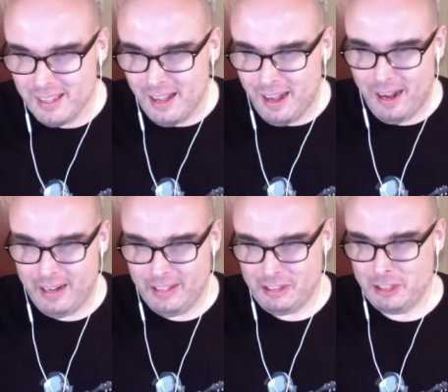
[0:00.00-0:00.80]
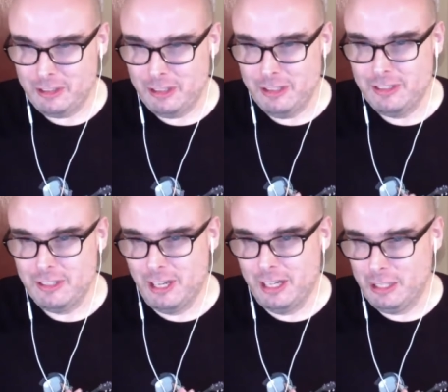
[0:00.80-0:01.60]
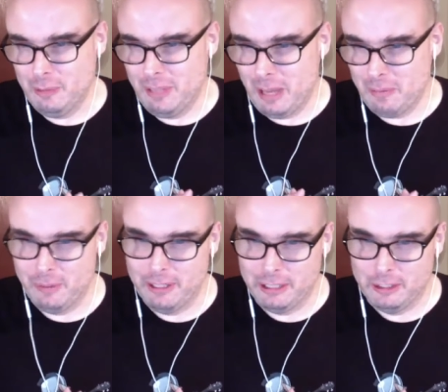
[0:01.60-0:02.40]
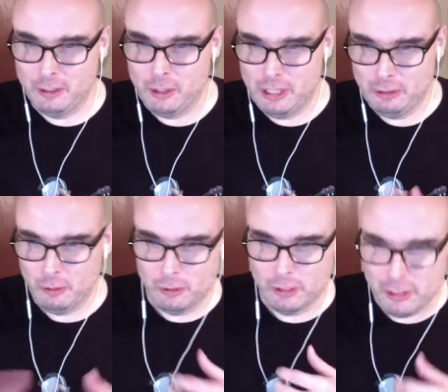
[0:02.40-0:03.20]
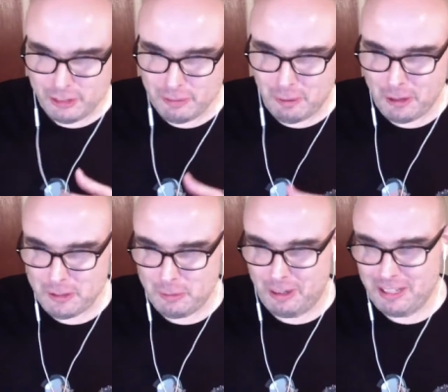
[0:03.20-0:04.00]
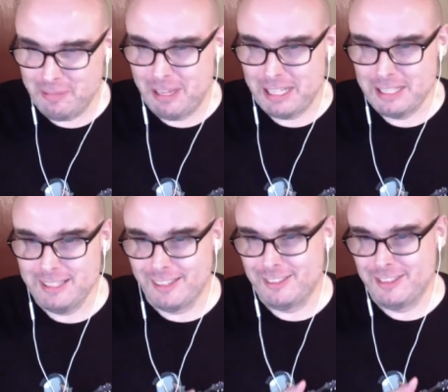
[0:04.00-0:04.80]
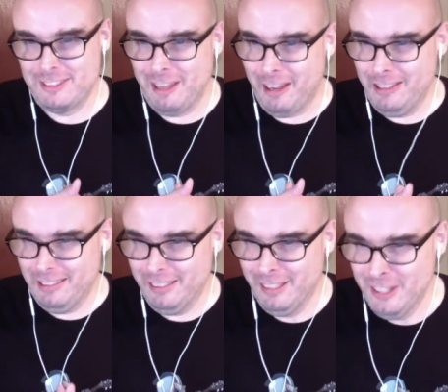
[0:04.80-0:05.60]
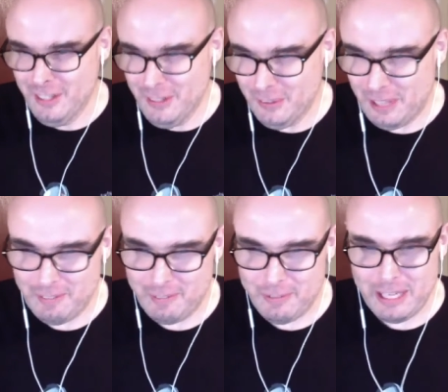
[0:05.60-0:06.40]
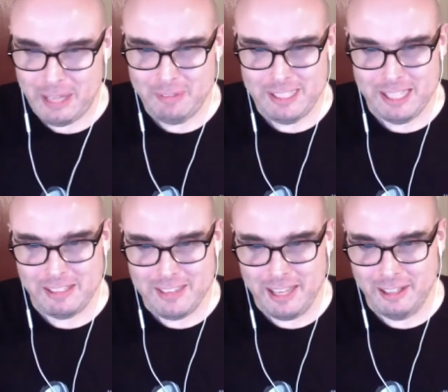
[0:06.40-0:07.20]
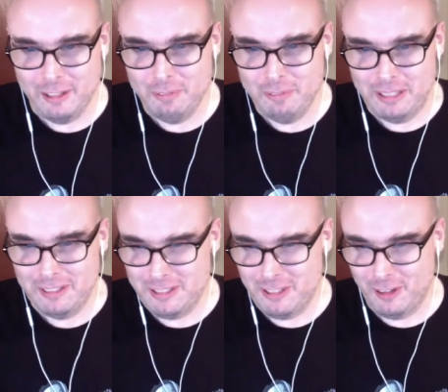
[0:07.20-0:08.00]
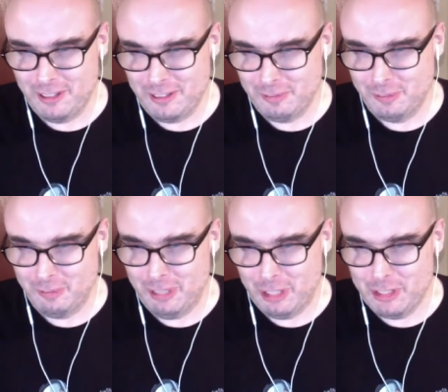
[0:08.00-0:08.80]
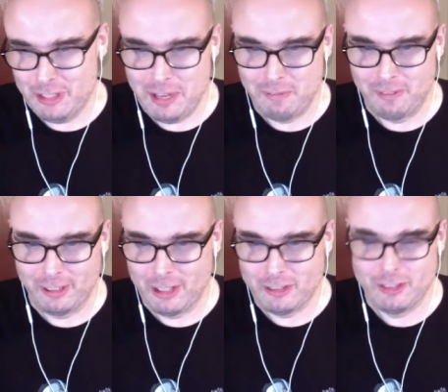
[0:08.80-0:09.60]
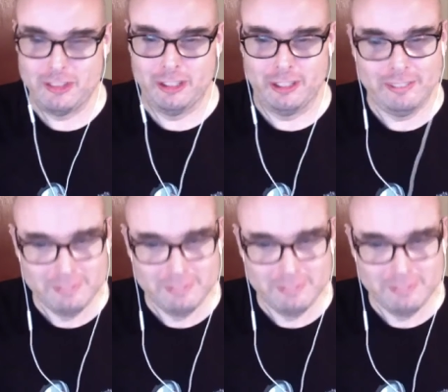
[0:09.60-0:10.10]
In the 60s, he began playing in local country bars where he met Texas Tiny, who gave him the name Dick Dale because he thought it would be a good name for a country singer.